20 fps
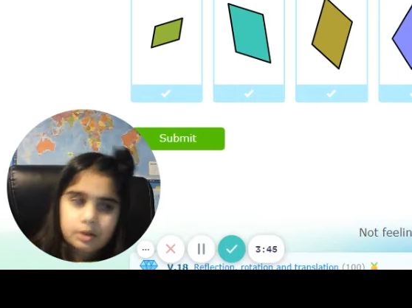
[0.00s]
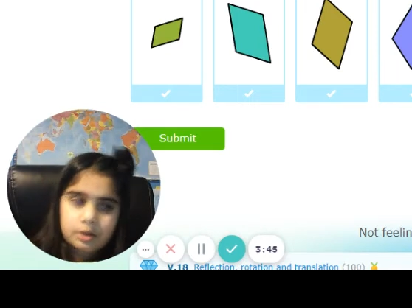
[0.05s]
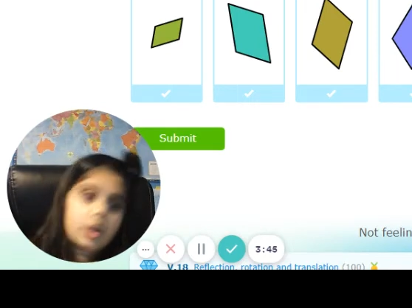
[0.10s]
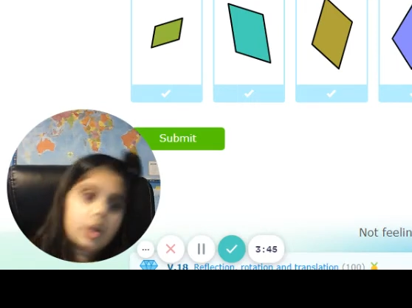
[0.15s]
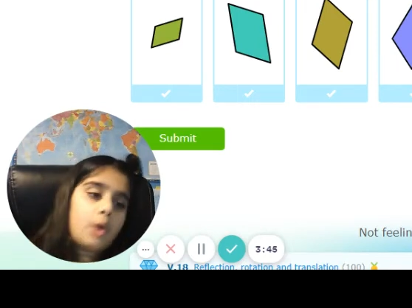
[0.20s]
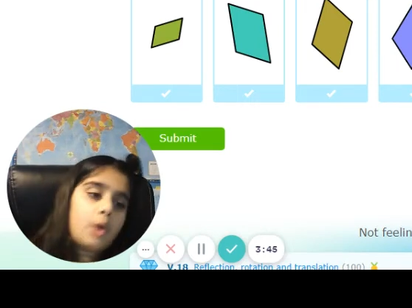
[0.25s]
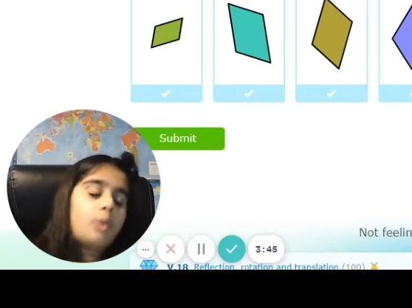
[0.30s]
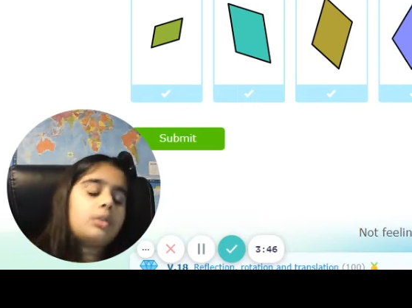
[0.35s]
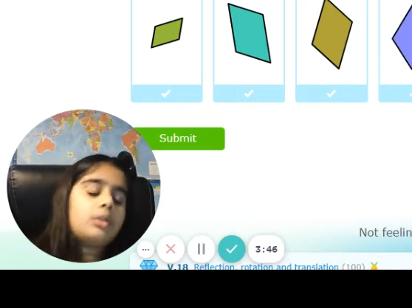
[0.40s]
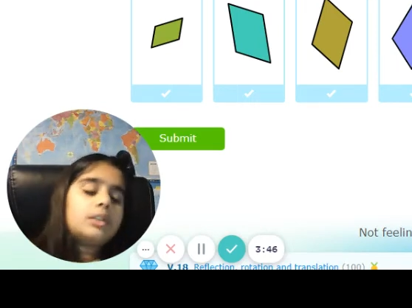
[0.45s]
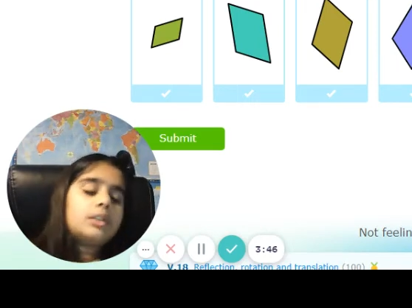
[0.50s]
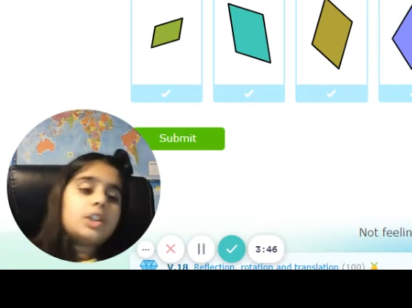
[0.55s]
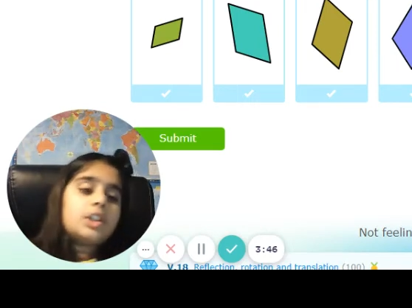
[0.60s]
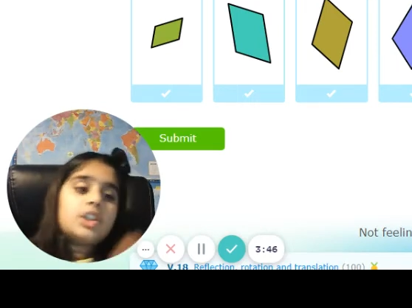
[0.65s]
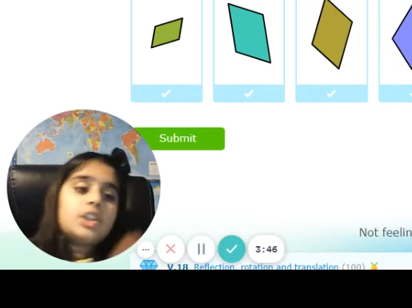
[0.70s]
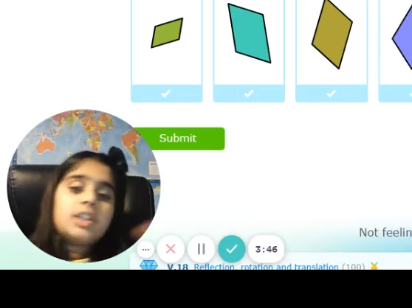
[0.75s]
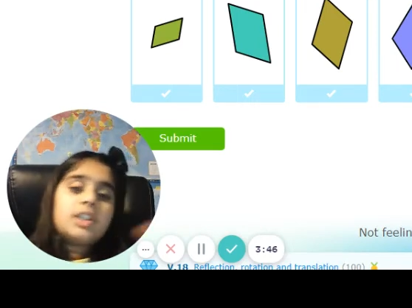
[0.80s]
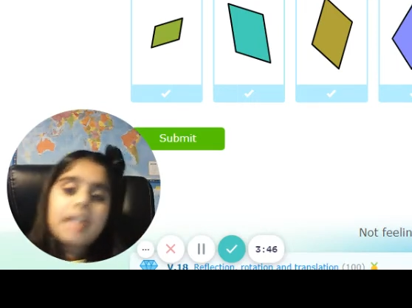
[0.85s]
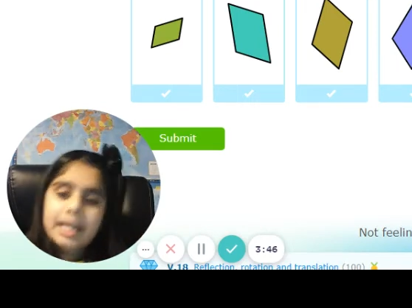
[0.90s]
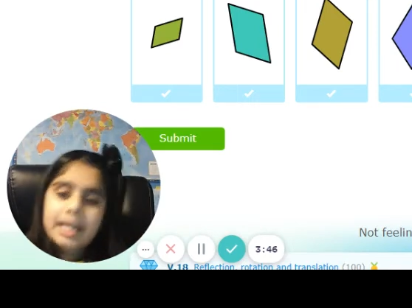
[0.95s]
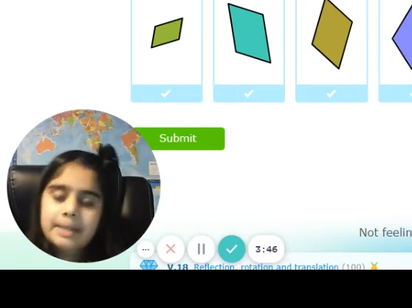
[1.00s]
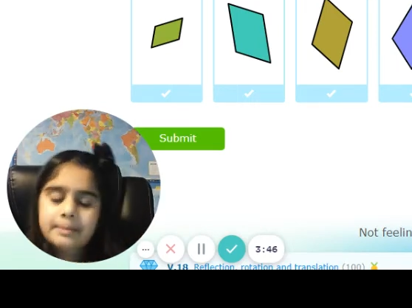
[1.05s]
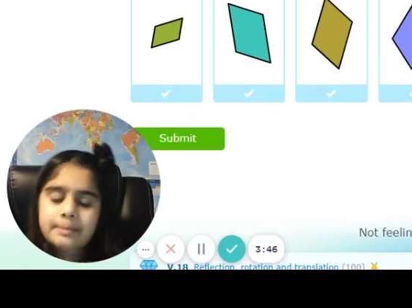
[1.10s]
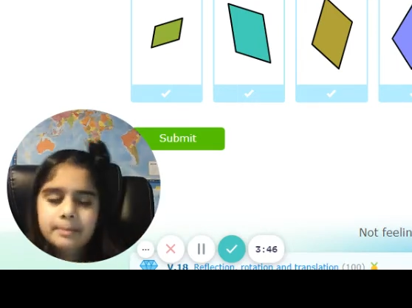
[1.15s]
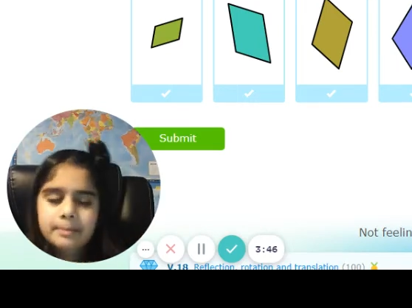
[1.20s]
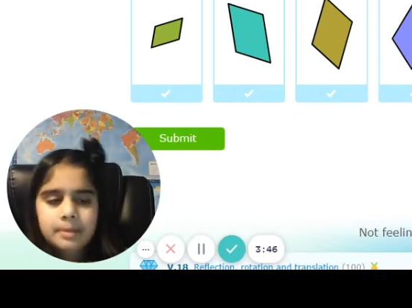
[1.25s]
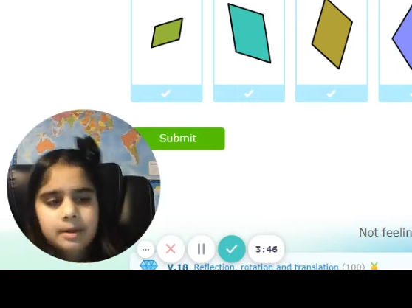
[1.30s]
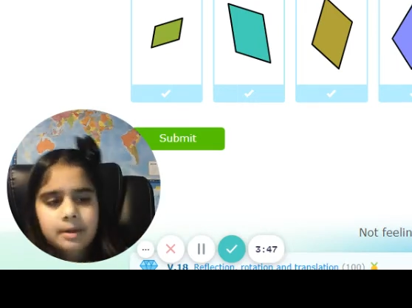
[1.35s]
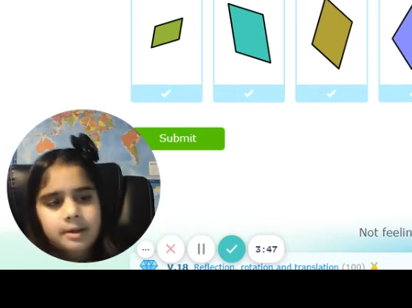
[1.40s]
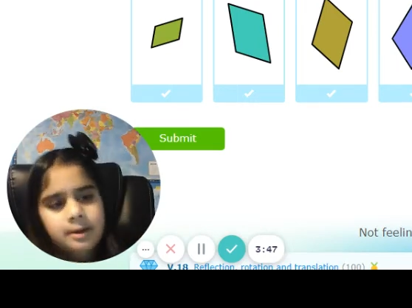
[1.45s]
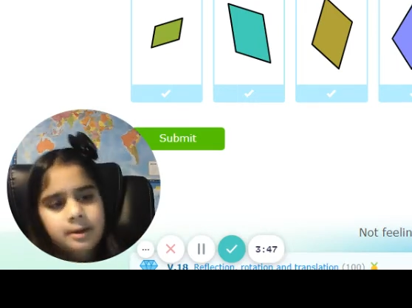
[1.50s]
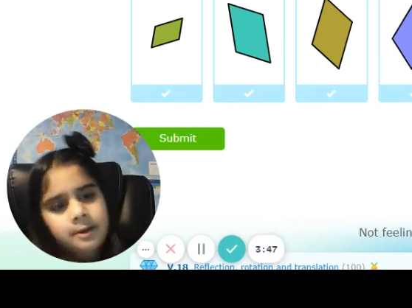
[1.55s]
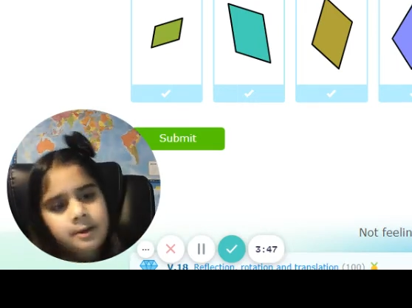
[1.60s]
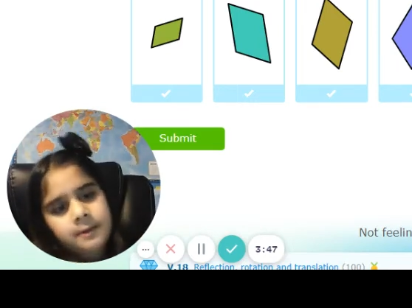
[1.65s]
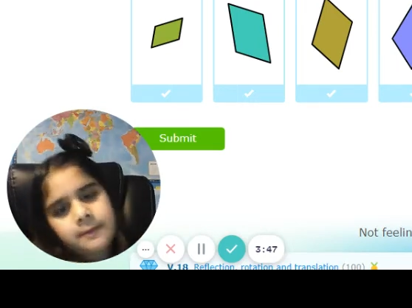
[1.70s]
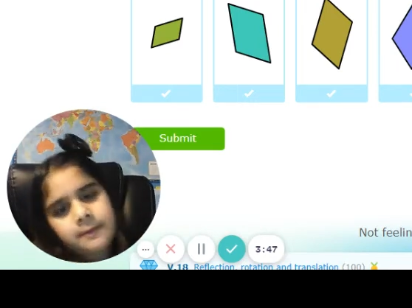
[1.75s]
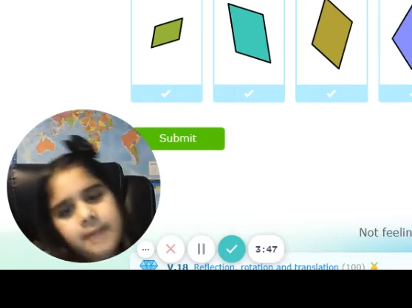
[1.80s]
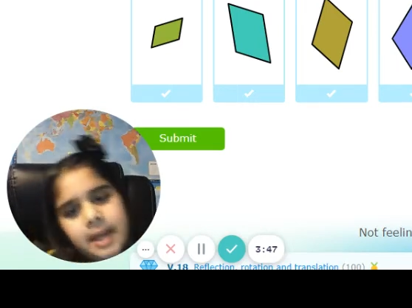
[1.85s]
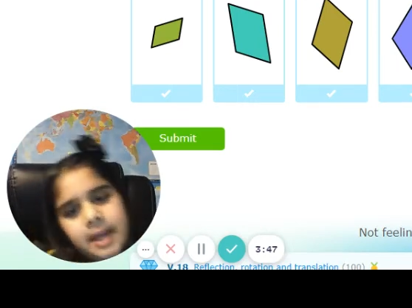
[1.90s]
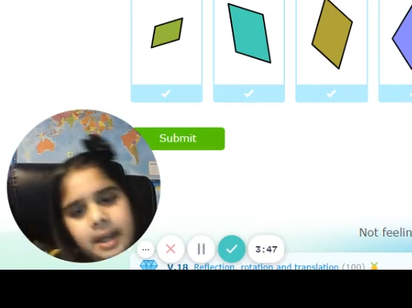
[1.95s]
No, the same.
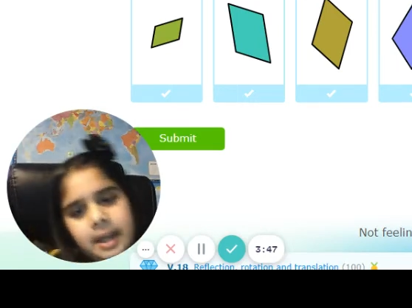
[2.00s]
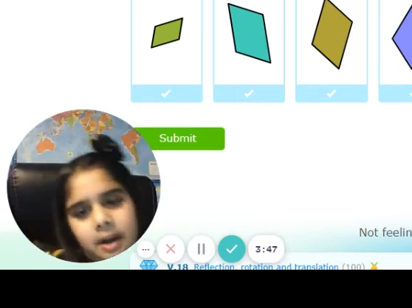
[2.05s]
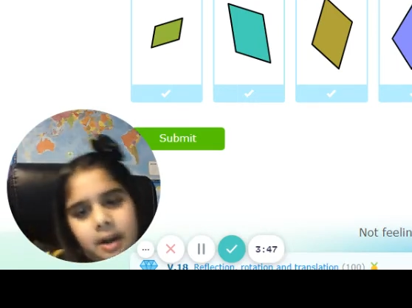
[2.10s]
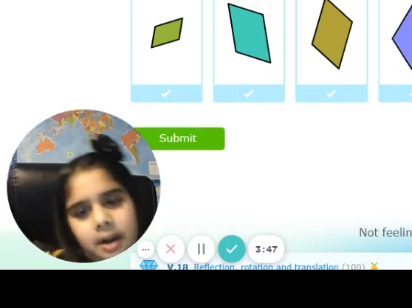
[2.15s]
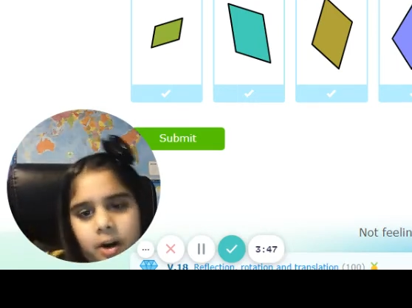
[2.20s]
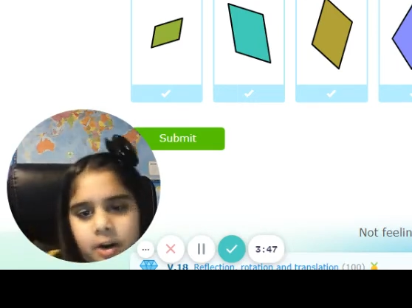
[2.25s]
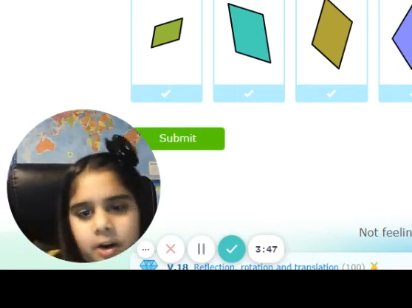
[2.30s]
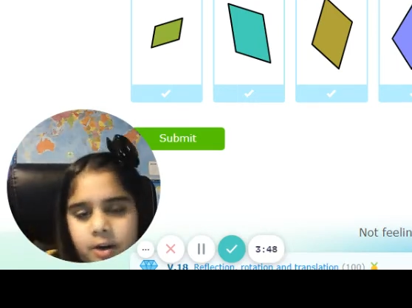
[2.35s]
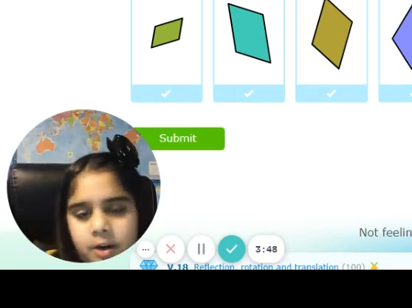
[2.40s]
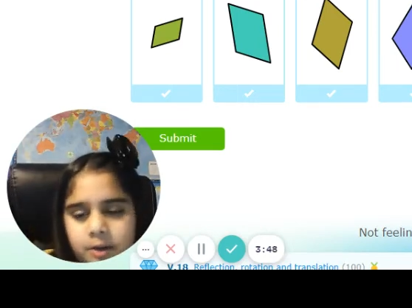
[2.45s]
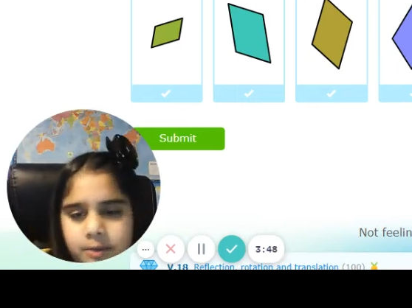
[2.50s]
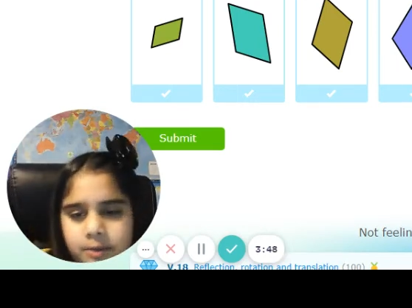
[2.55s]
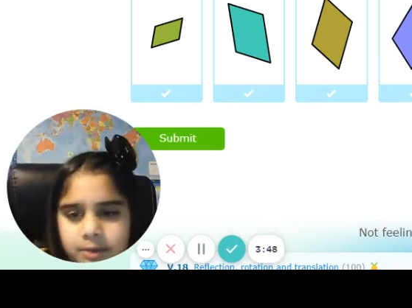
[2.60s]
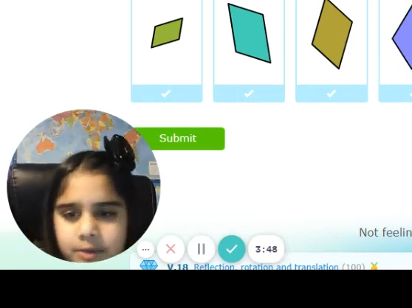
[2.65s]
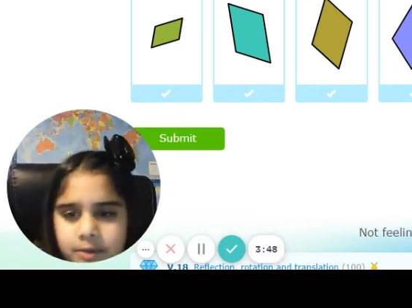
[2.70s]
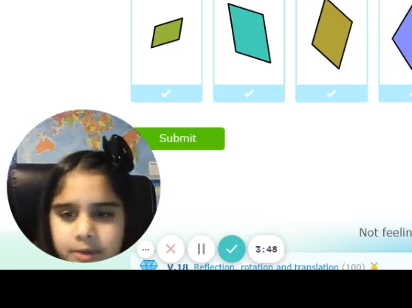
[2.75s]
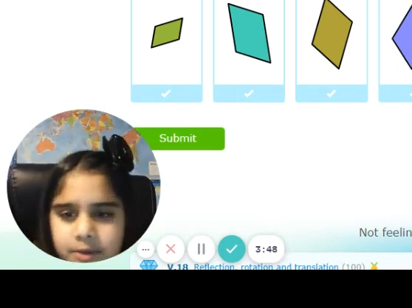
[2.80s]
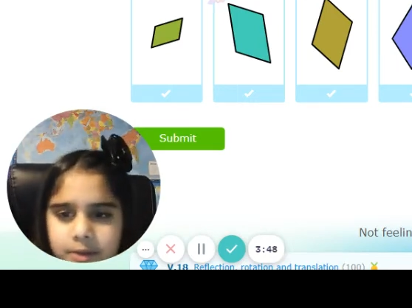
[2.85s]
They are.